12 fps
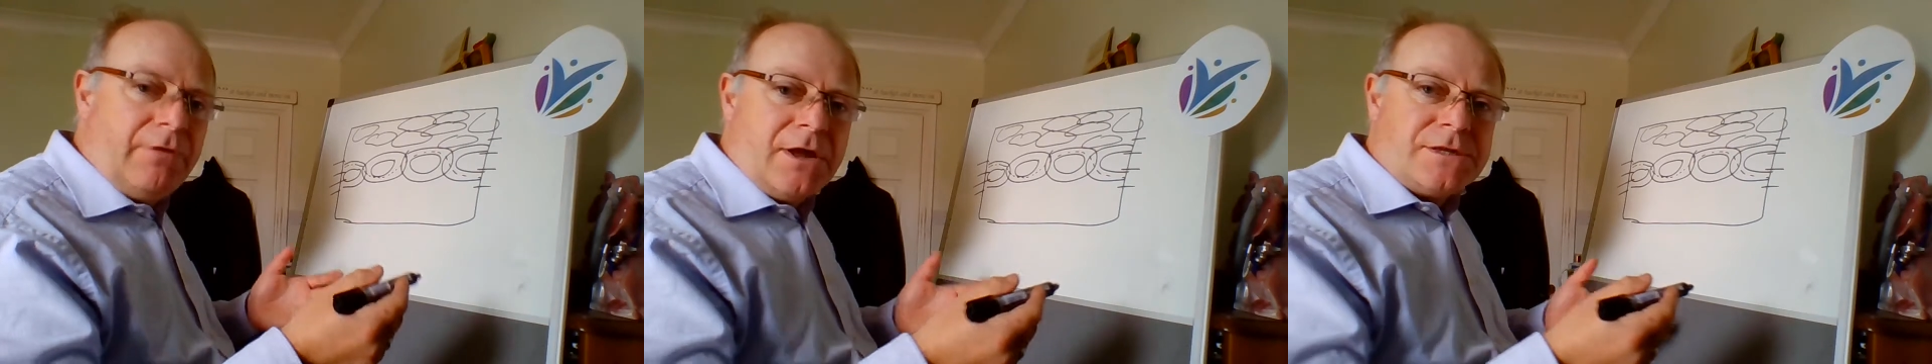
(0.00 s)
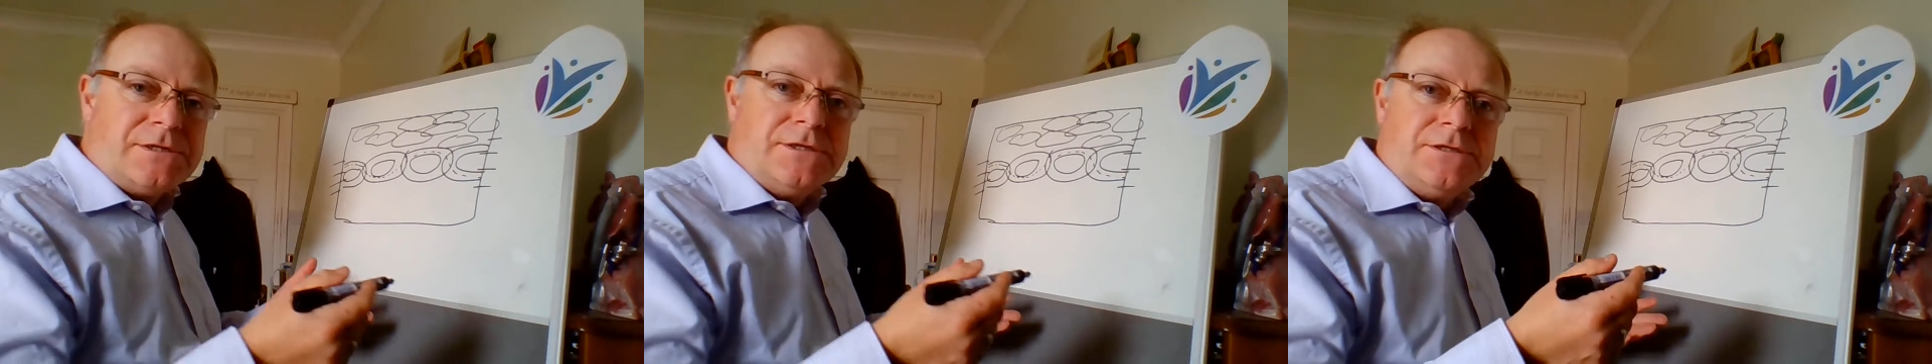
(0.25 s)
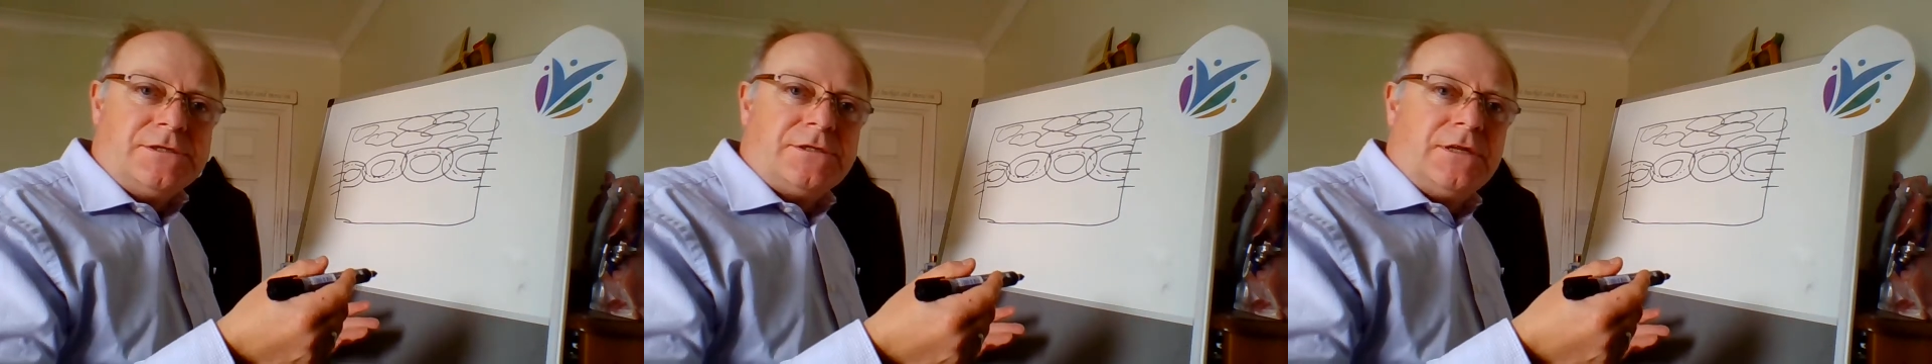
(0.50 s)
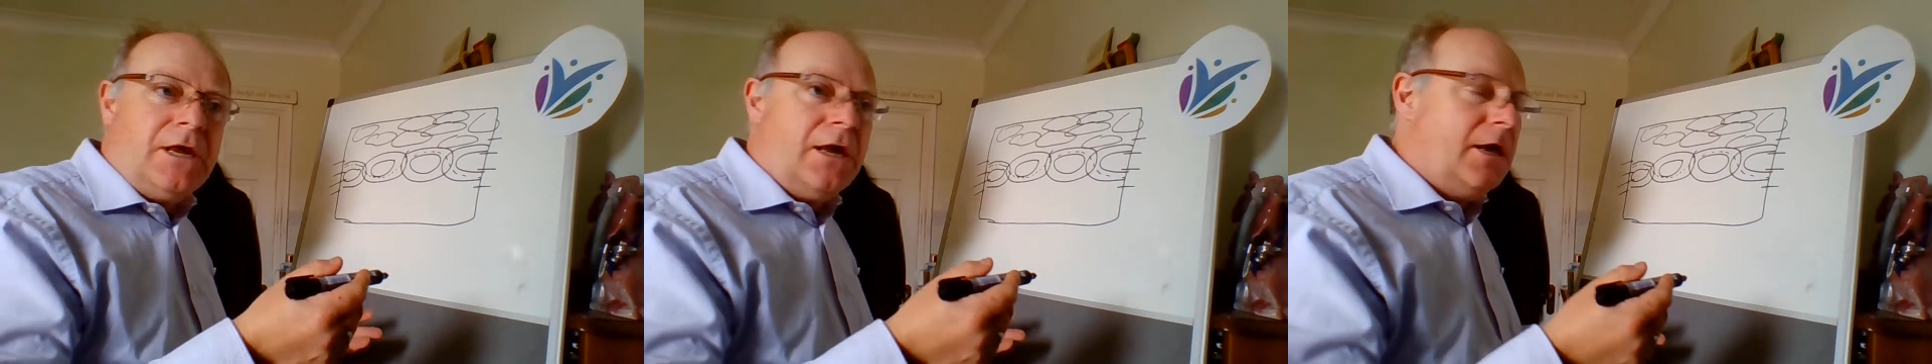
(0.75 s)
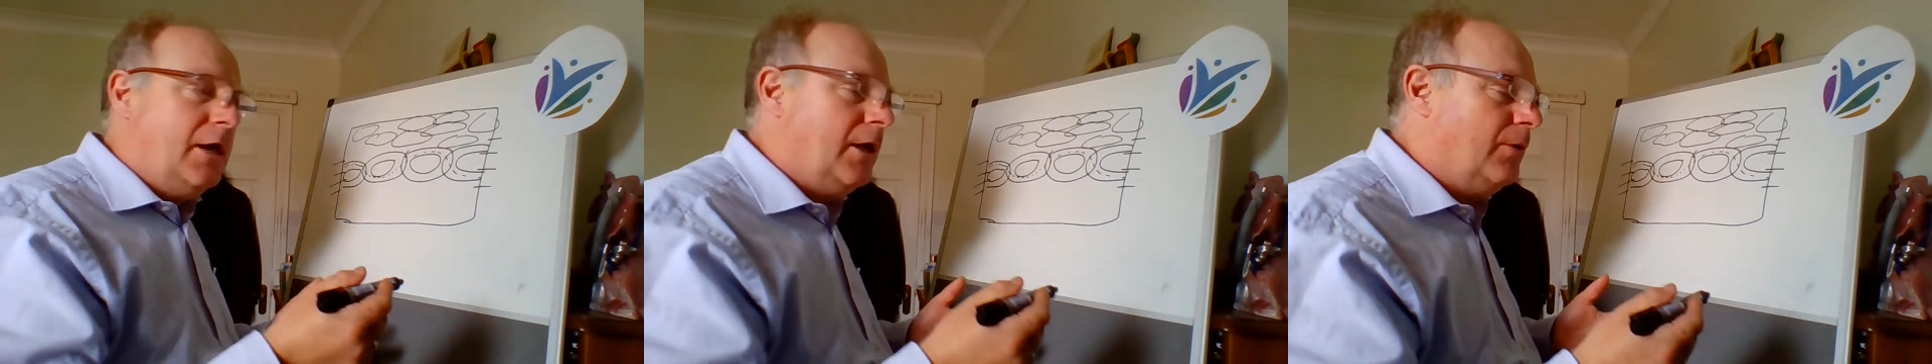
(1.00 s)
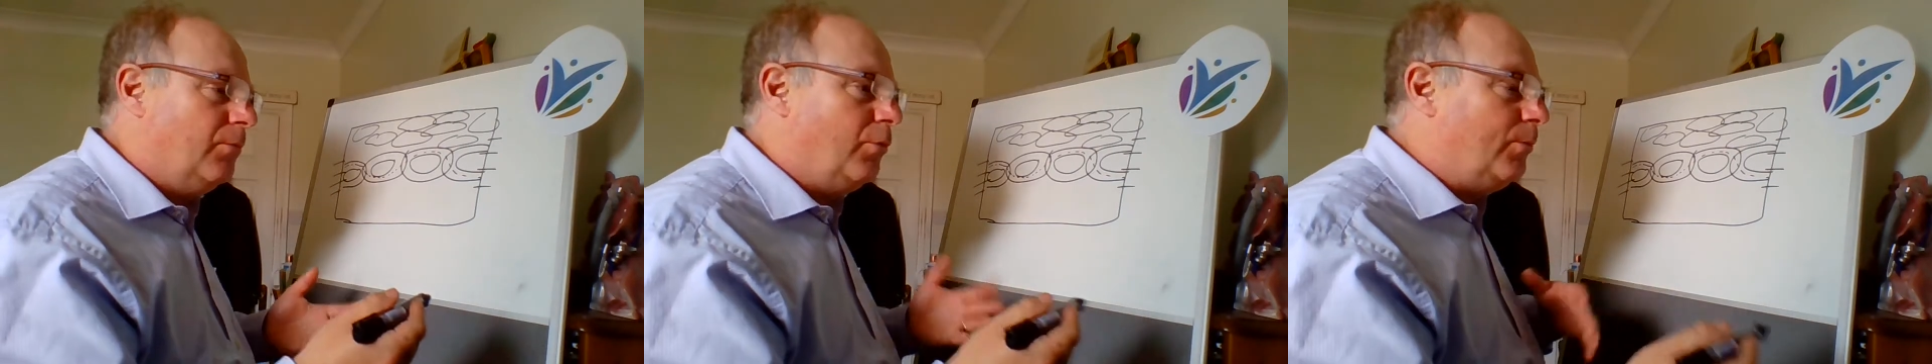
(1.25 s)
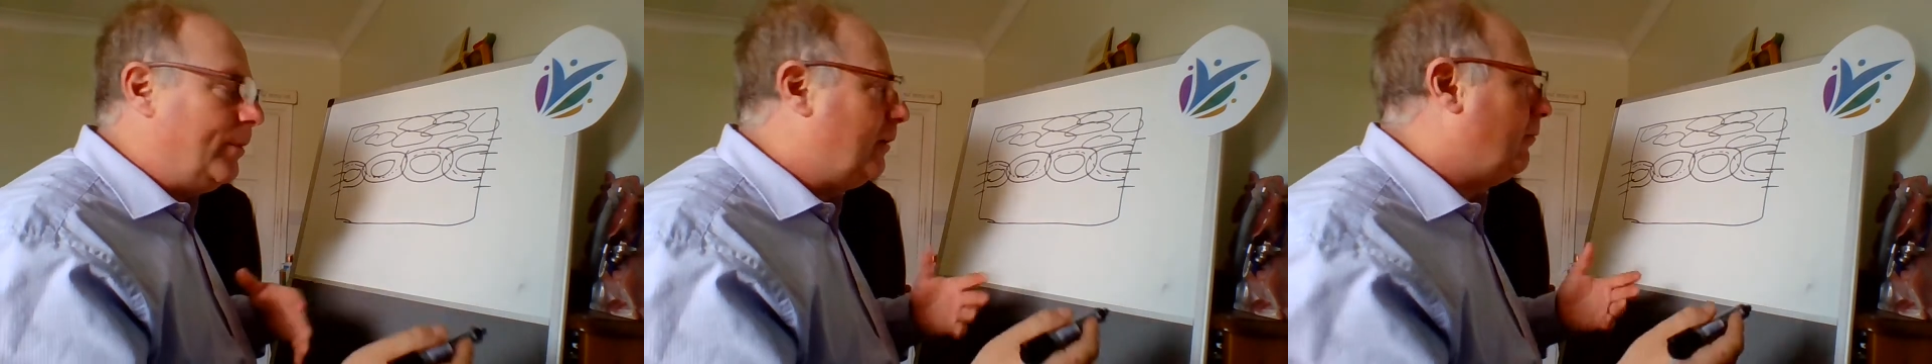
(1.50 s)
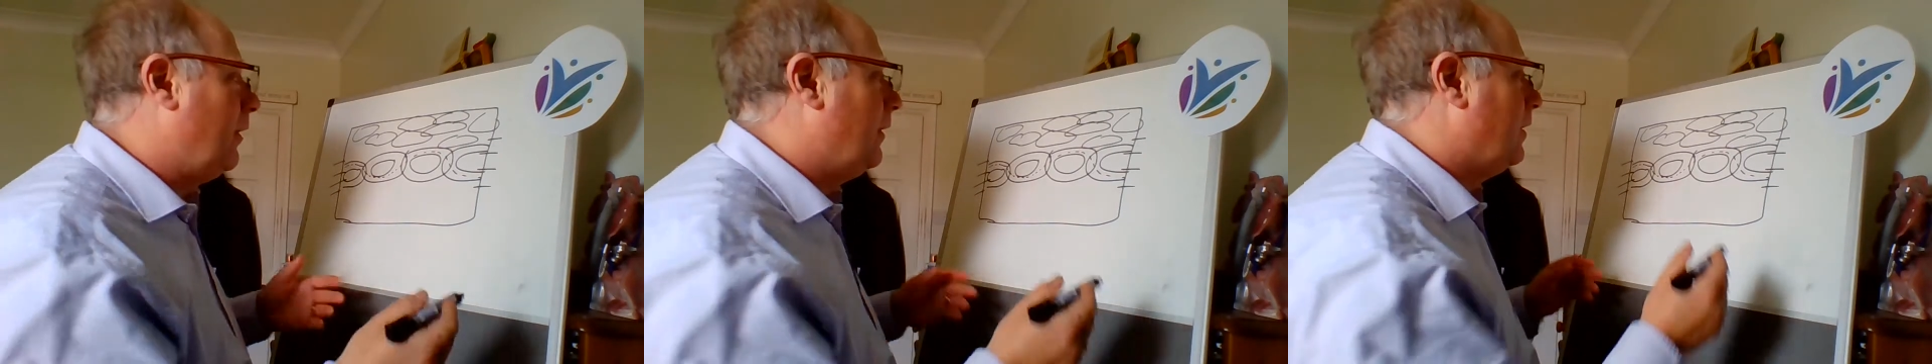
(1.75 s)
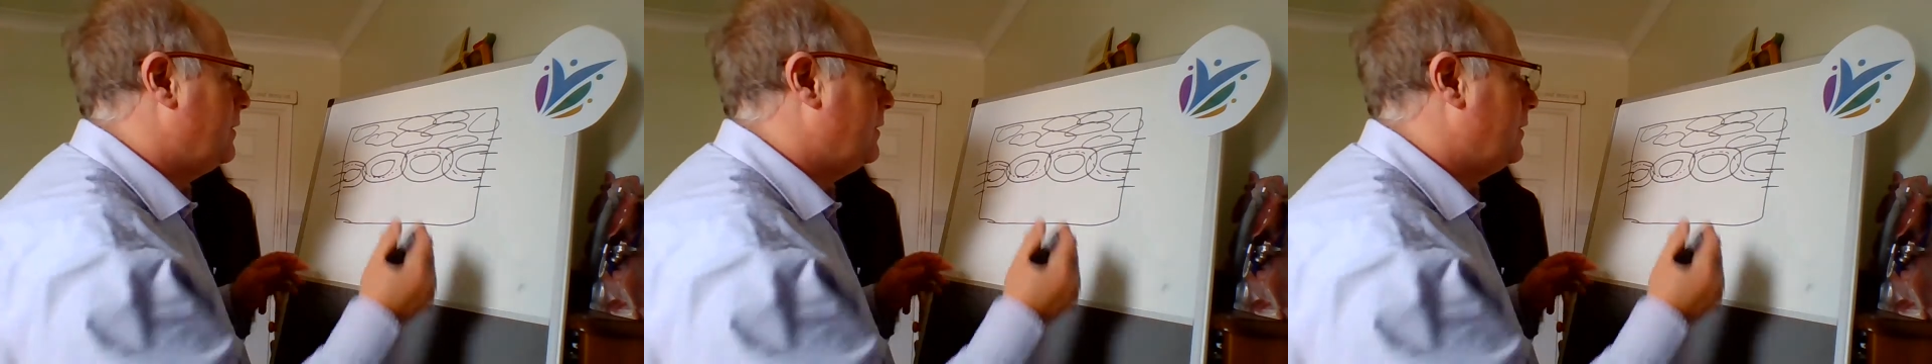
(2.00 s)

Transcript: grasses would be quite